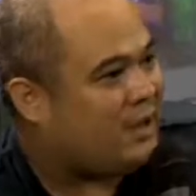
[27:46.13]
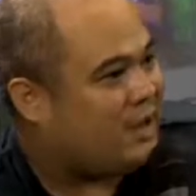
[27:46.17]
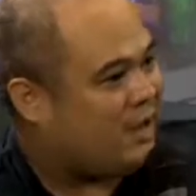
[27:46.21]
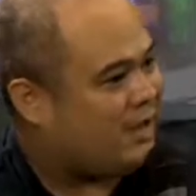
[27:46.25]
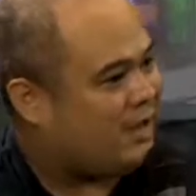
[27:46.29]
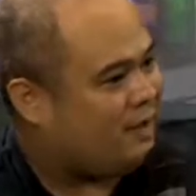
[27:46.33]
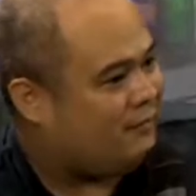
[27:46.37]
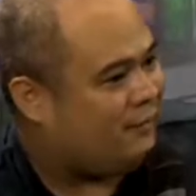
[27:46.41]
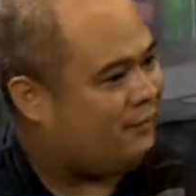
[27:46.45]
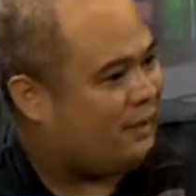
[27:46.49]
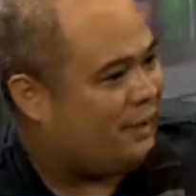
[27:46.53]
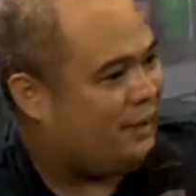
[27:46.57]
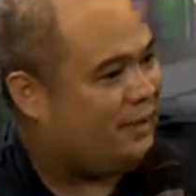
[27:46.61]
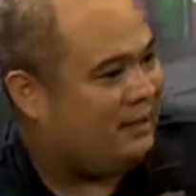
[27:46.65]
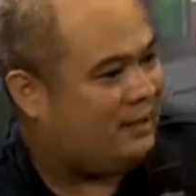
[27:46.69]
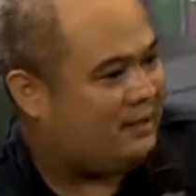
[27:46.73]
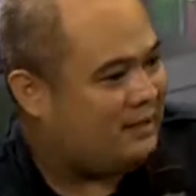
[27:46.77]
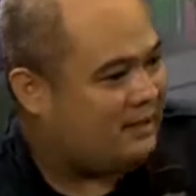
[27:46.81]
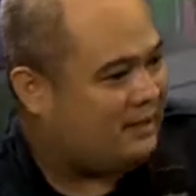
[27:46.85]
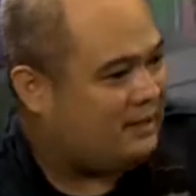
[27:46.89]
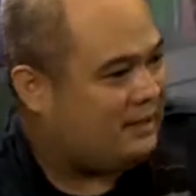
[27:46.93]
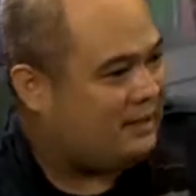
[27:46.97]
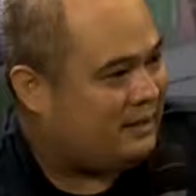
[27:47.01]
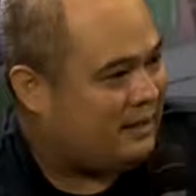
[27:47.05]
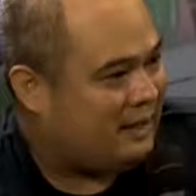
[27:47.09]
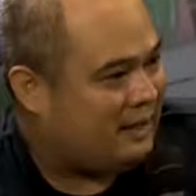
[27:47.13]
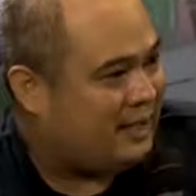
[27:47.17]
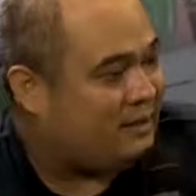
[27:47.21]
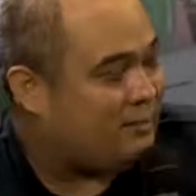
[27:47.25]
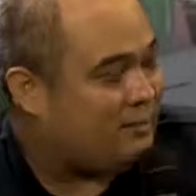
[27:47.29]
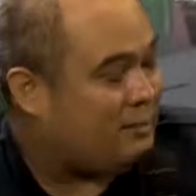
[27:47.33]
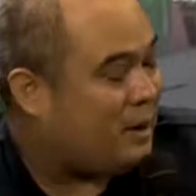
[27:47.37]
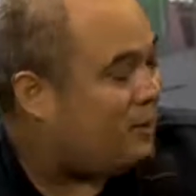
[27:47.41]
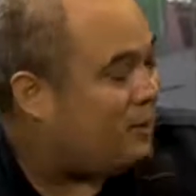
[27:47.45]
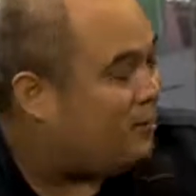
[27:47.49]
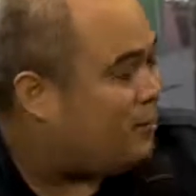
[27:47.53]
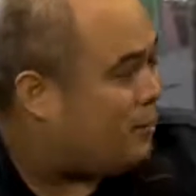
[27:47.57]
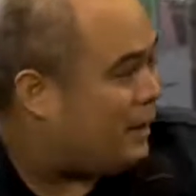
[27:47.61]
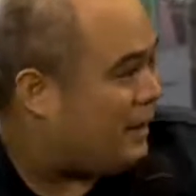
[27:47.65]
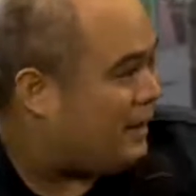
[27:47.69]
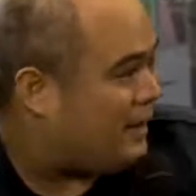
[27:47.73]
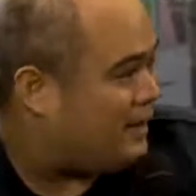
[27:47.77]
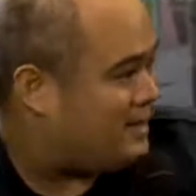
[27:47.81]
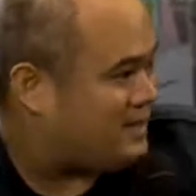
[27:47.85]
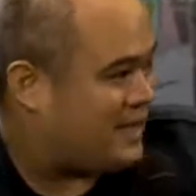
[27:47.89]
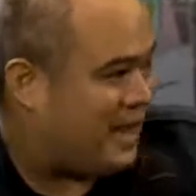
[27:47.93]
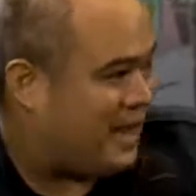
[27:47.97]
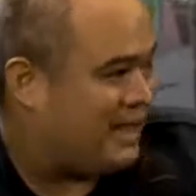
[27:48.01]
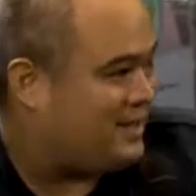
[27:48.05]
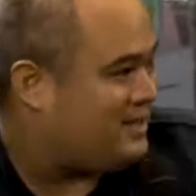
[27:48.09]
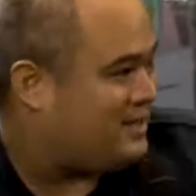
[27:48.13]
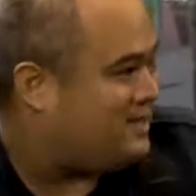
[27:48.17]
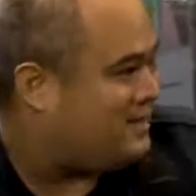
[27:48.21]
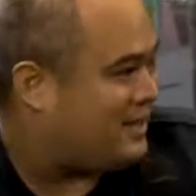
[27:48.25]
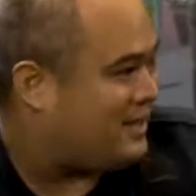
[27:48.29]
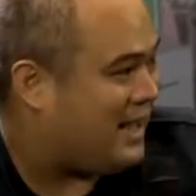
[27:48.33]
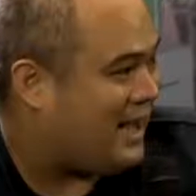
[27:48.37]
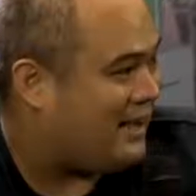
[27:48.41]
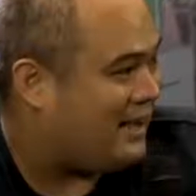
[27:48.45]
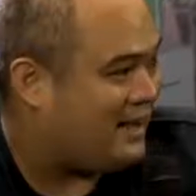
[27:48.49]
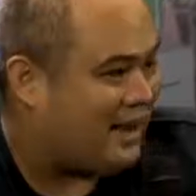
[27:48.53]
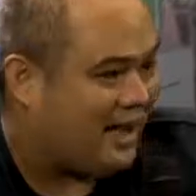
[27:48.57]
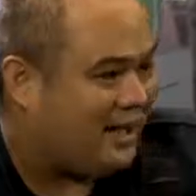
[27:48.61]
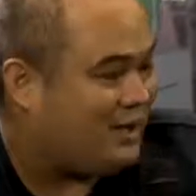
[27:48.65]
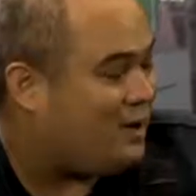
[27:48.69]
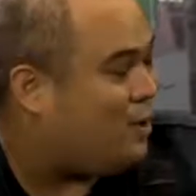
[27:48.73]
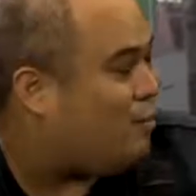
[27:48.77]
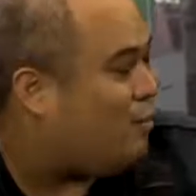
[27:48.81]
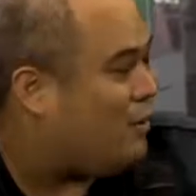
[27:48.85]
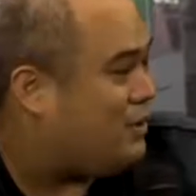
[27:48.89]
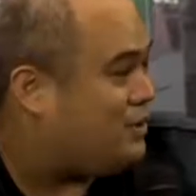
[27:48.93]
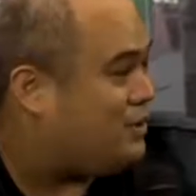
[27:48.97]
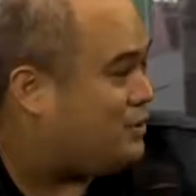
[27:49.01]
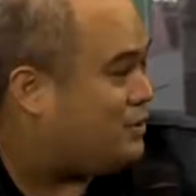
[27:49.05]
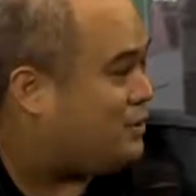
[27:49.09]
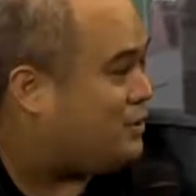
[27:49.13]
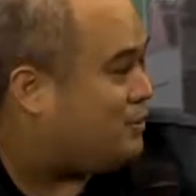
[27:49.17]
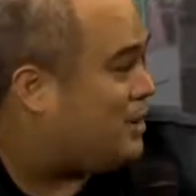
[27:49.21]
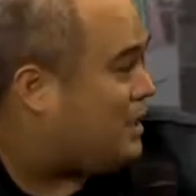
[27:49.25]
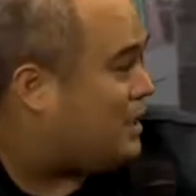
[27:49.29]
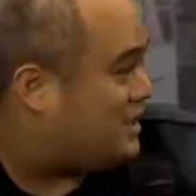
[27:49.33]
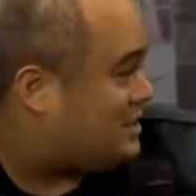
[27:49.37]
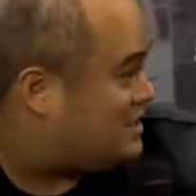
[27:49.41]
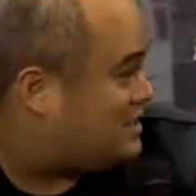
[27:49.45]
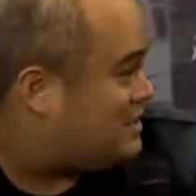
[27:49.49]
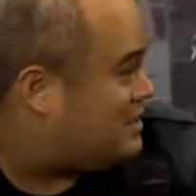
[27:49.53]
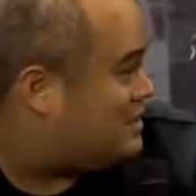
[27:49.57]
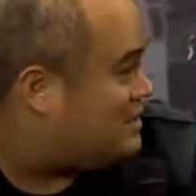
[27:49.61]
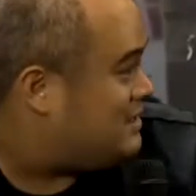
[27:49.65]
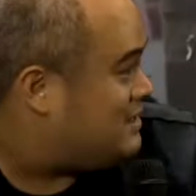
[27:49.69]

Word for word: if I hit my brakes, I slide, I go under the bus.